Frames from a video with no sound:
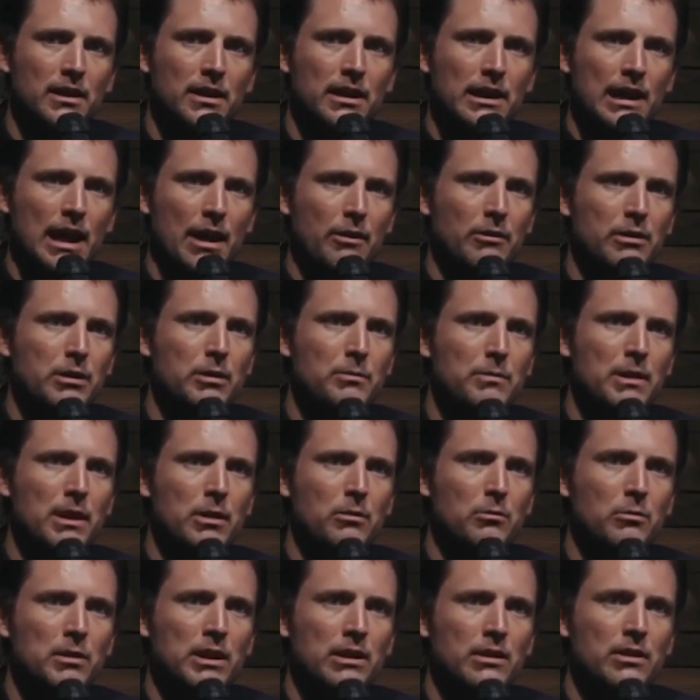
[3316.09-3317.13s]
Like, I wanted to be
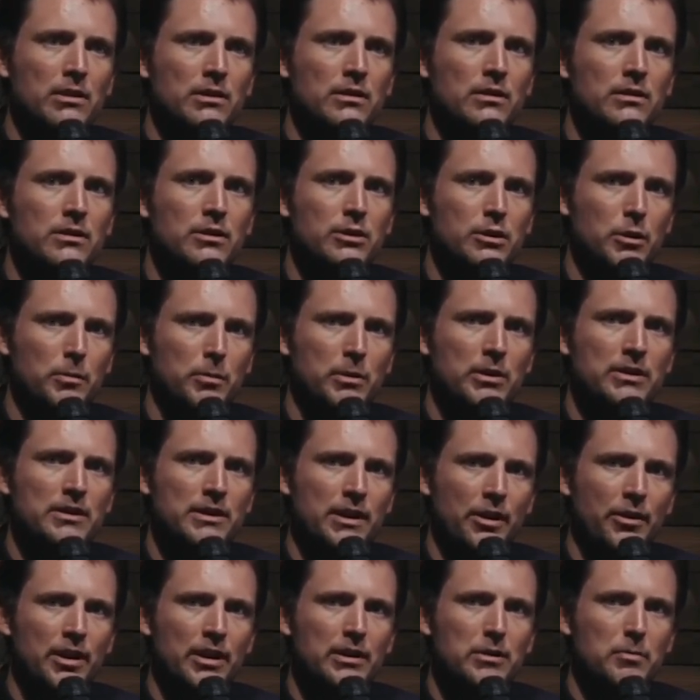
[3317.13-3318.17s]
a real, super
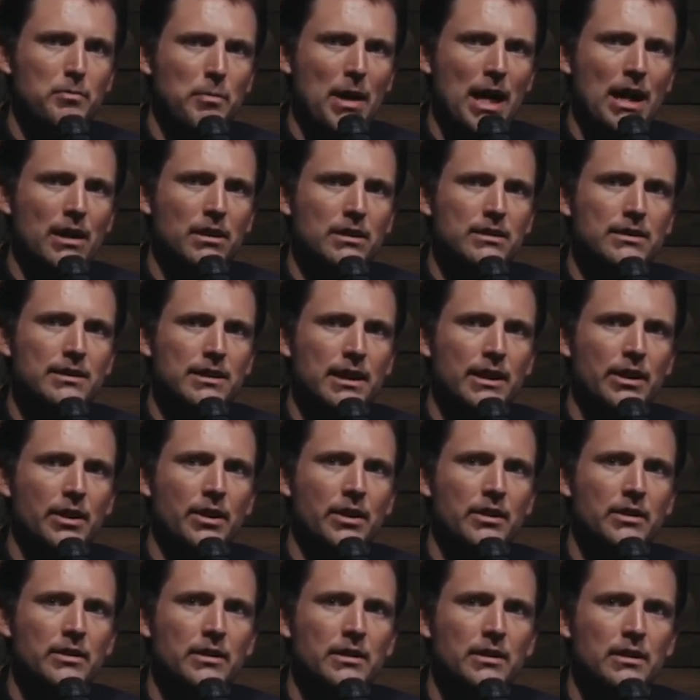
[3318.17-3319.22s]
serious ballad singer.